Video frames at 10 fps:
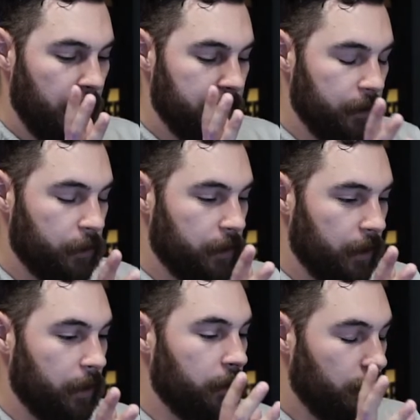It's
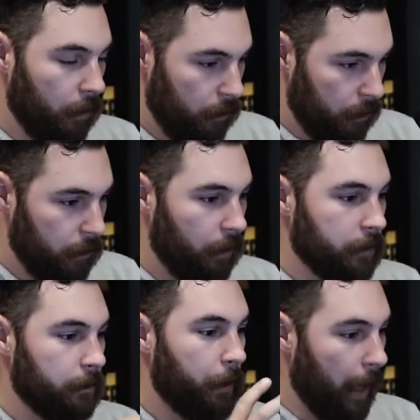interesting. You know, you know
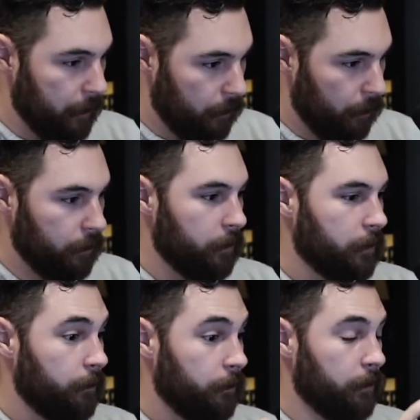some pastors or
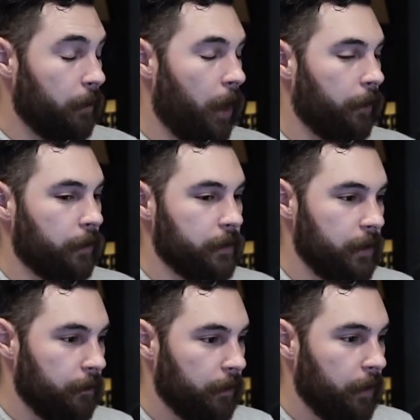some some authors
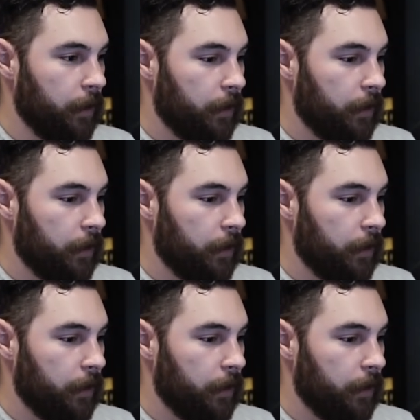that have